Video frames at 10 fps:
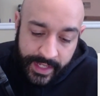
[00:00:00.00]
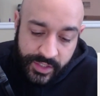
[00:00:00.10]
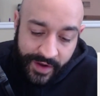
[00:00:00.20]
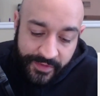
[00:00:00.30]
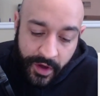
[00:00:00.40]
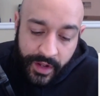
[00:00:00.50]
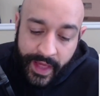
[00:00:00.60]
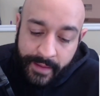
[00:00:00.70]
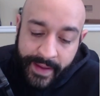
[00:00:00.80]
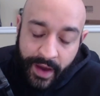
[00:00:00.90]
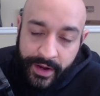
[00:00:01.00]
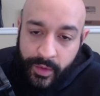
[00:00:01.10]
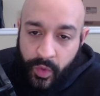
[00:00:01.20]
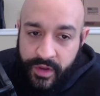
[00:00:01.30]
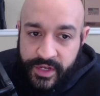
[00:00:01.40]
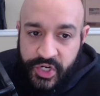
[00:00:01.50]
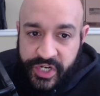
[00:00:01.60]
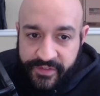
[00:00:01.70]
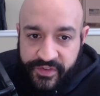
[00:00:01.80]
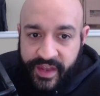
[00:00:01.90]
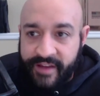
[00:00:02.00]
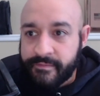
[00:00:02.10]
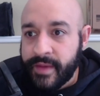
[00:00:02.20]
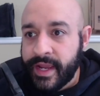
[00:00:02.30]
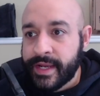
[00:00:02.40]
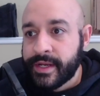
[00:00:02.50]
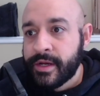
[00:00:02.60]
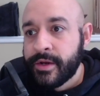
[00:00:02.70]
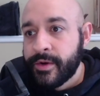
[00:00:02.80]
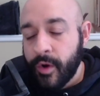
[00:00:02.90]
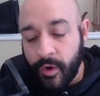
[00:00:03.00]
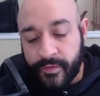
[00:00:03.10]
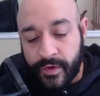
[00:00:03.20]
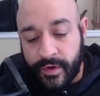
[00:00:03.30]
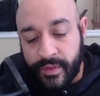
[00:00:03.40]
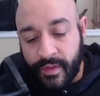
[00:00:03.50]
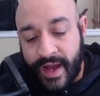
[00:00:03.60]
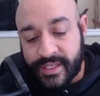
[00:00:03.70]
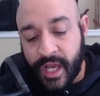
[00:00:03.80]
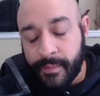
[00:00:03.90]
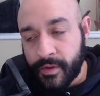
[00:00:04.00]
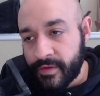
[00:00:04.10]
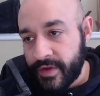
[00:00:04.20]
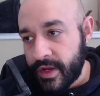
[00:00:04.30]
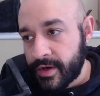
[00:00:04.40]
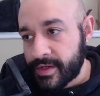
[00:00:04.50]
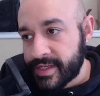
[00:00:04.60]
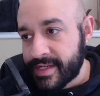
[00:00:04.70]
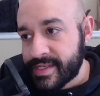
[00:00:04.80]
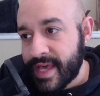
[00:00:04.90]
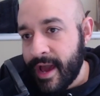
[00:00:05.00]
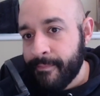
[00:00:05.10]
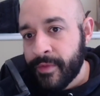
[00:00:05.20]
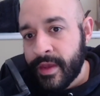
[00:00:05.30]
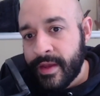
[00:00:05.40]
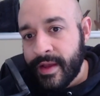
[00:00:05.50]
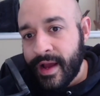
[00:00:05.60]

And so I've thought a lot about it. And one of the shifts that I've made over the last couple of years is that